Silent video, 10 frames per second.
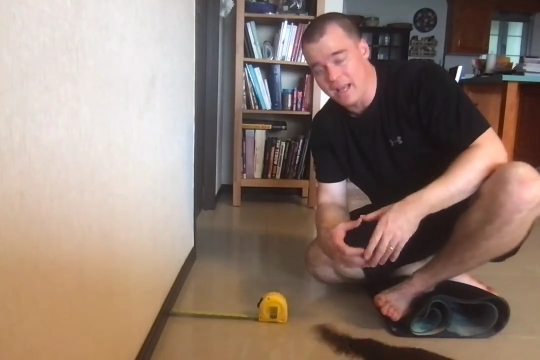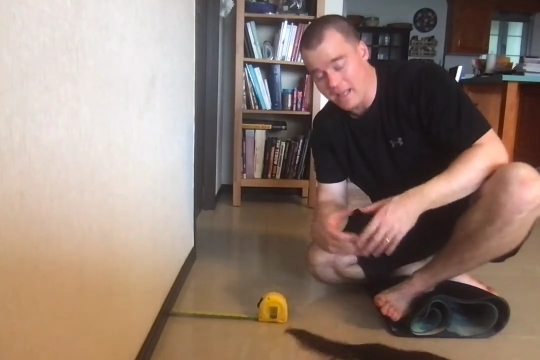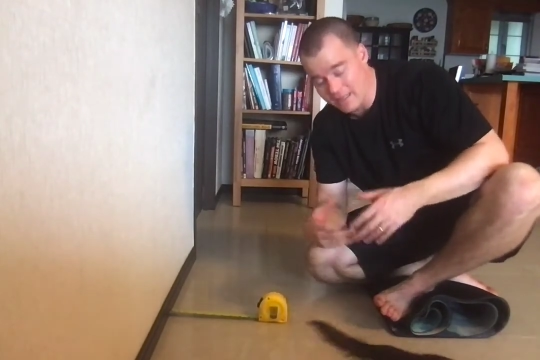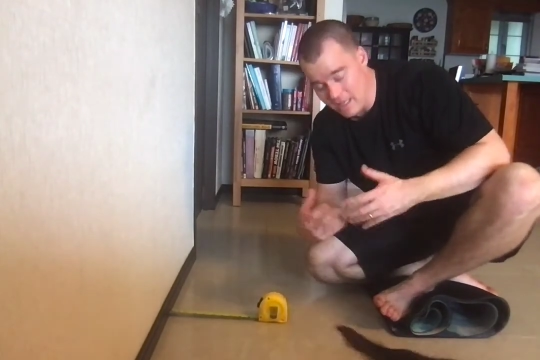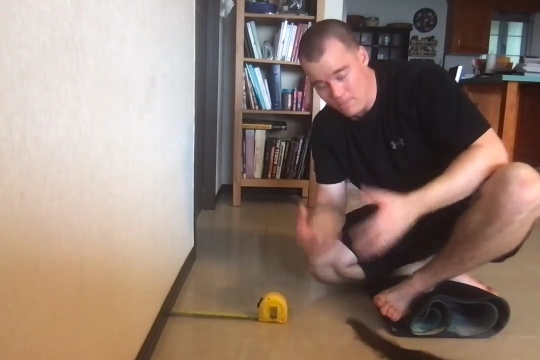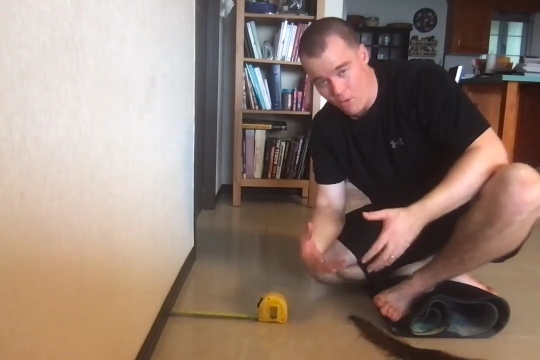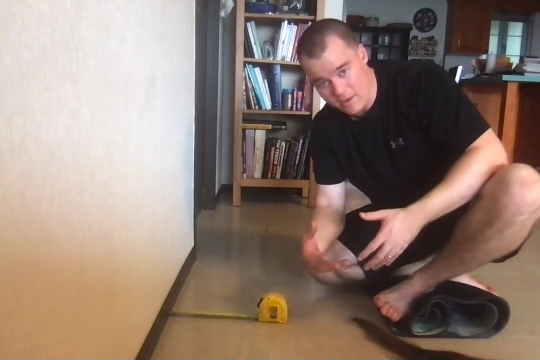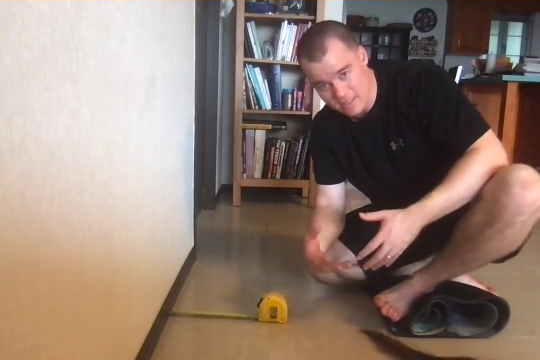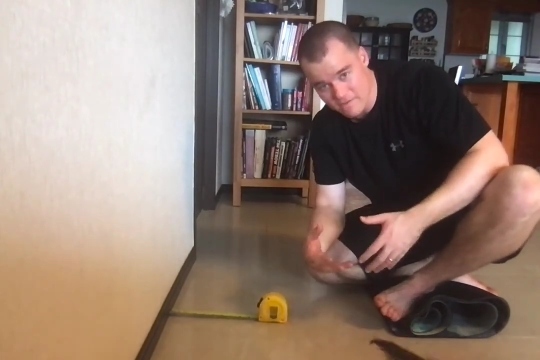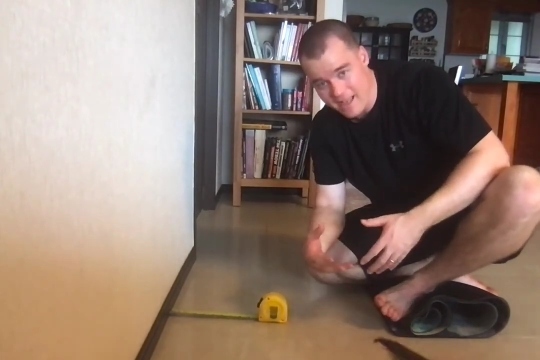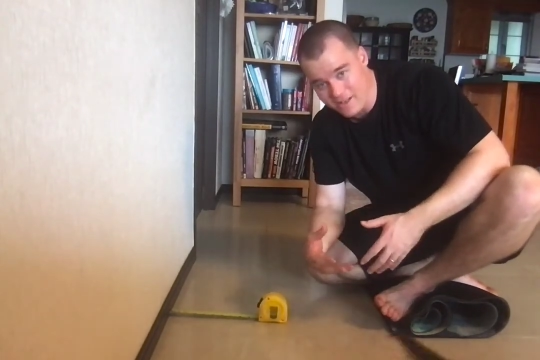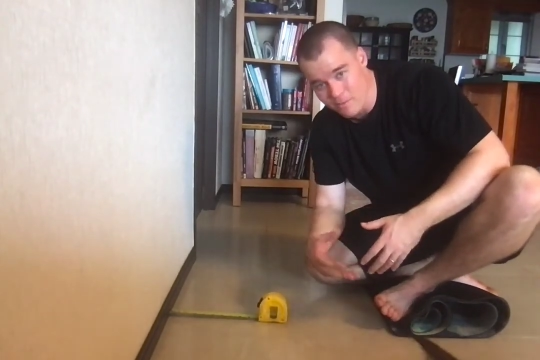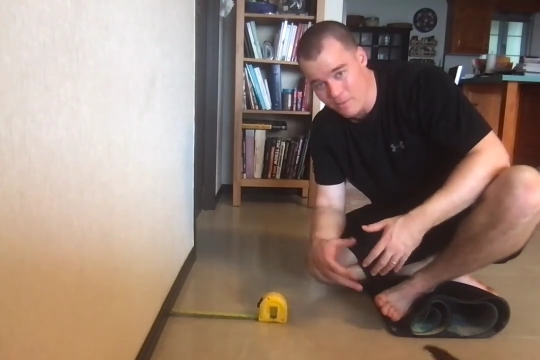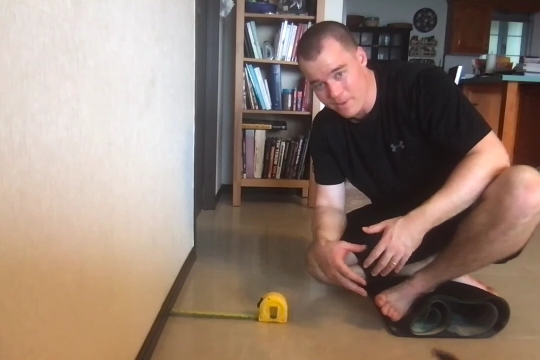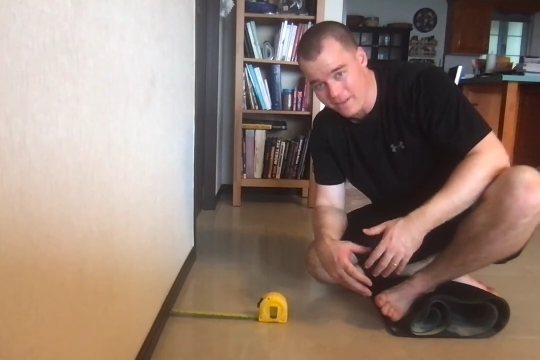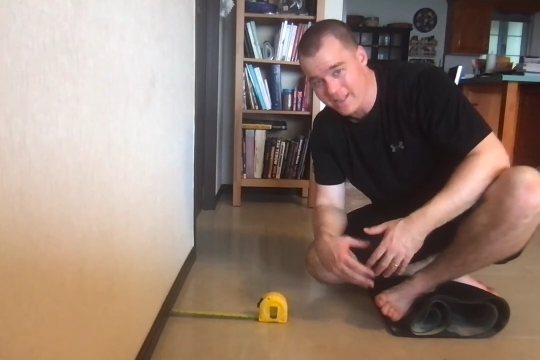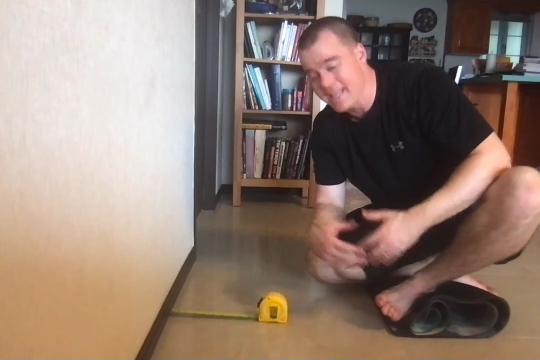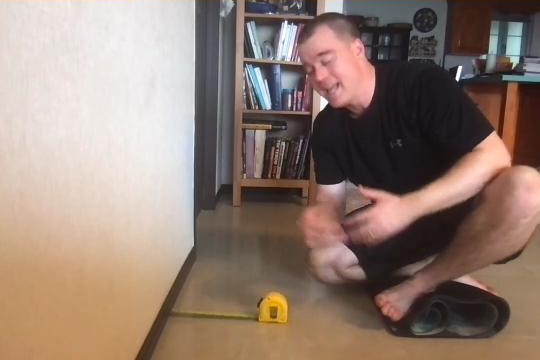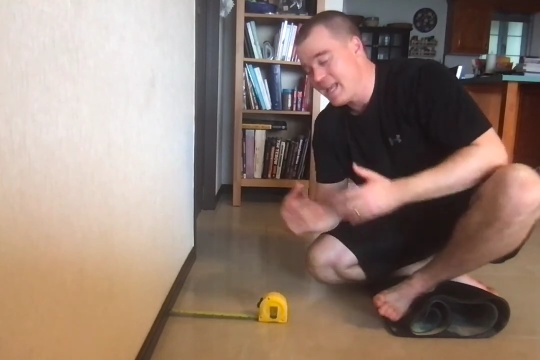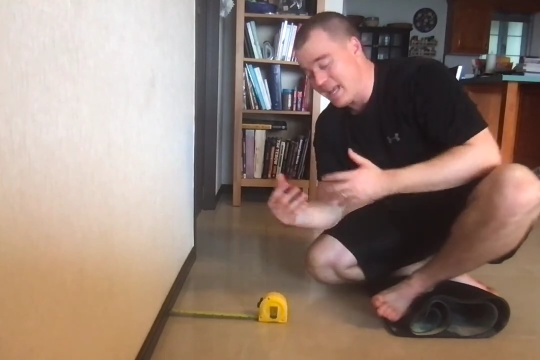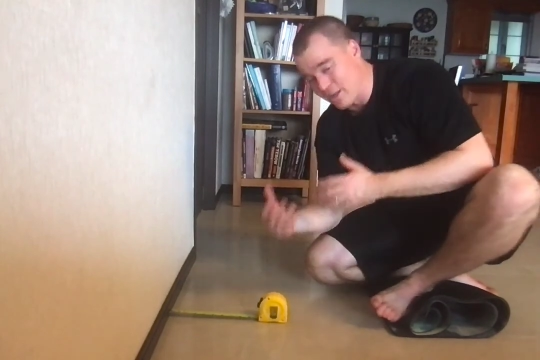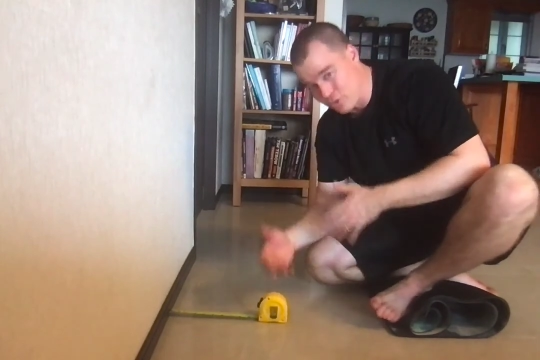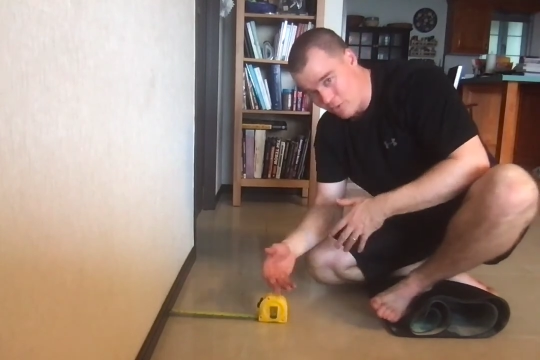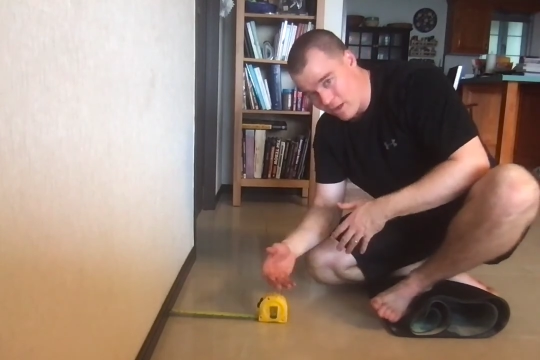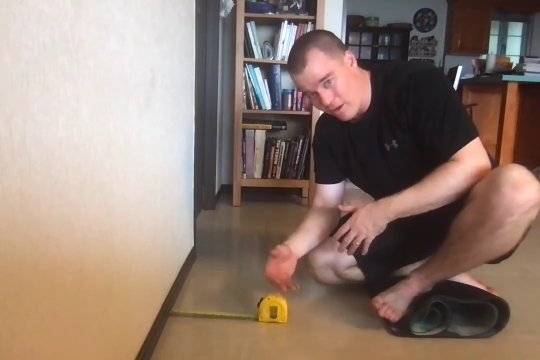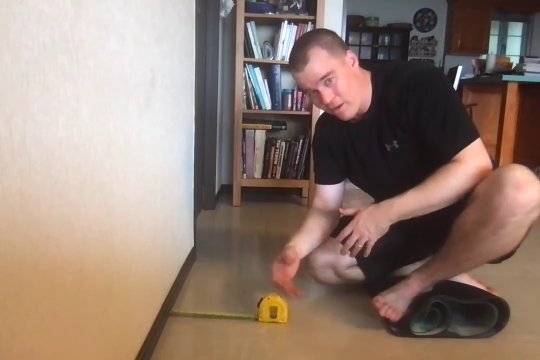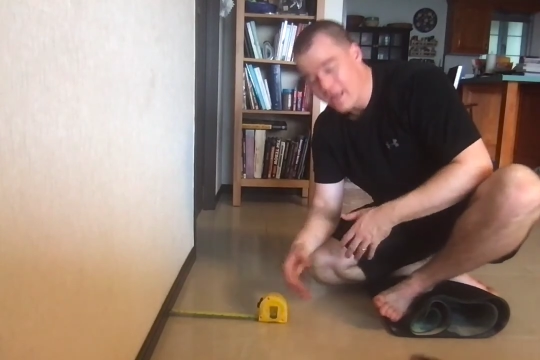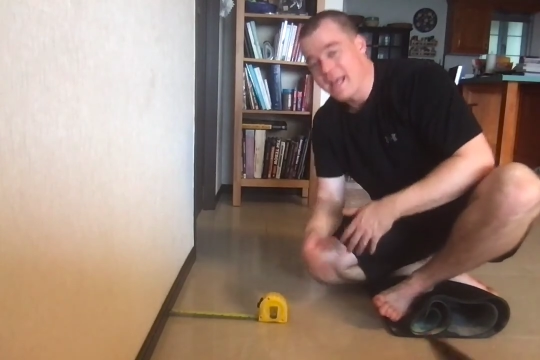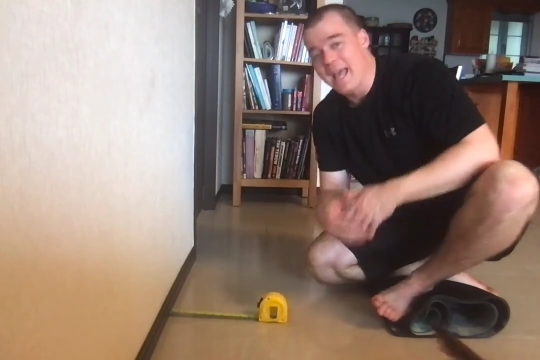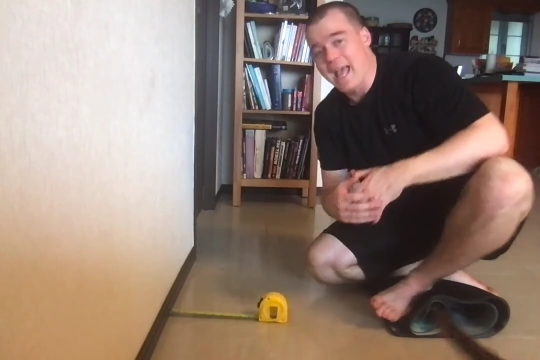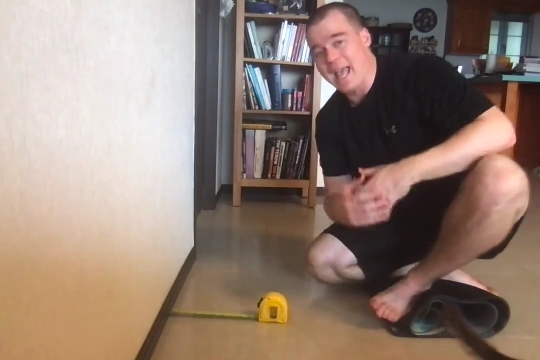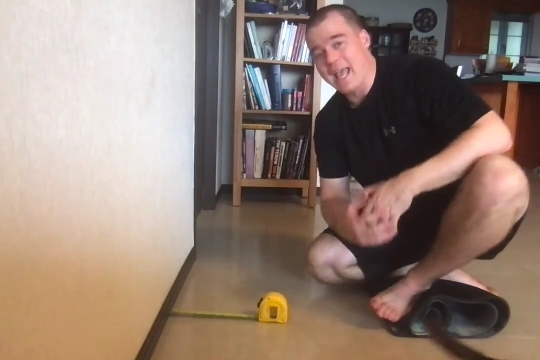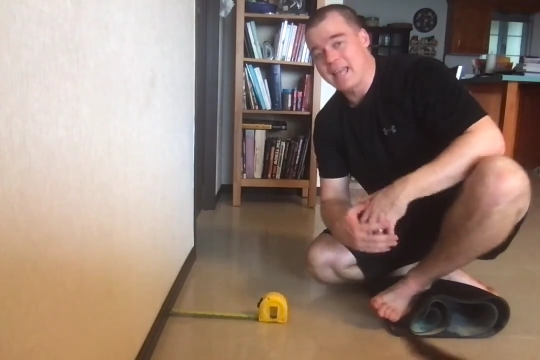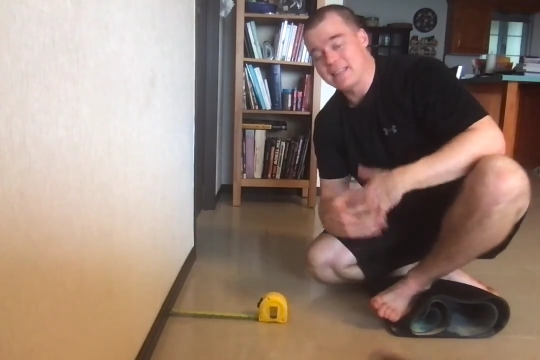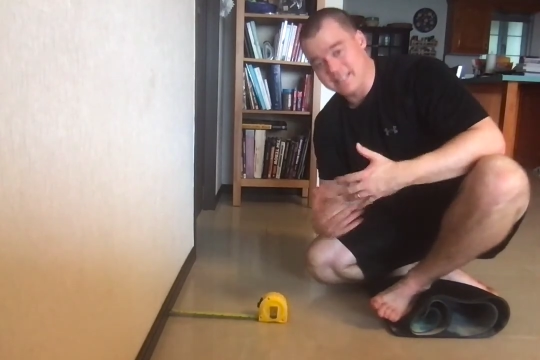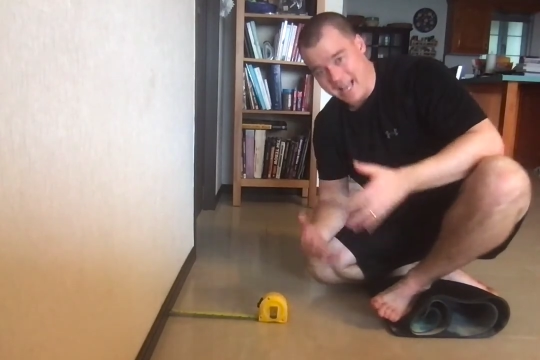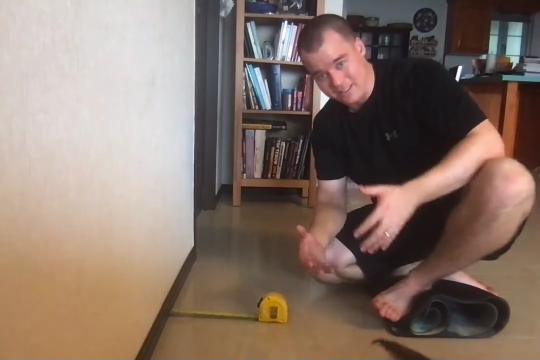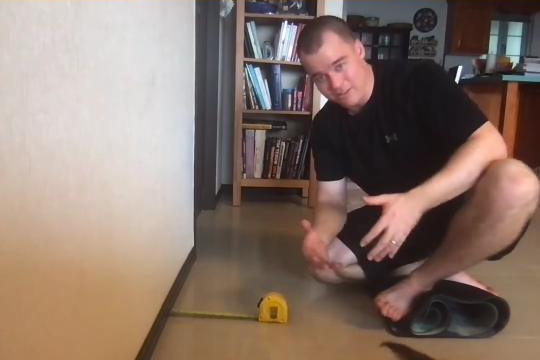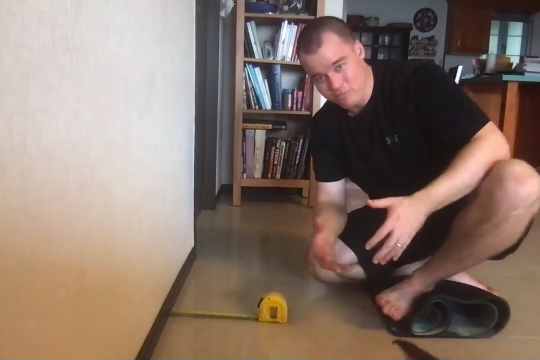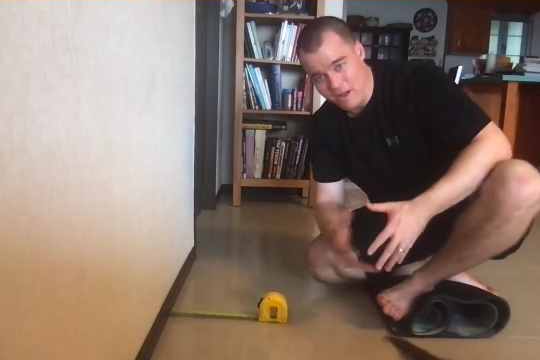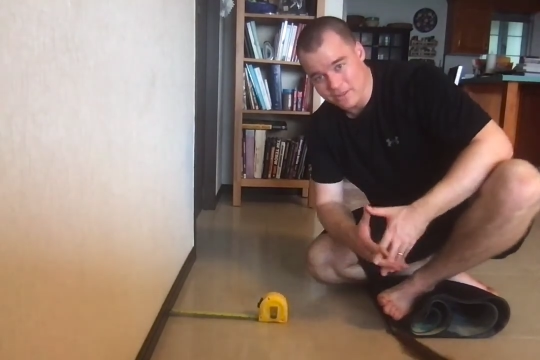the importance of ankle mobility in a drill and the test as well.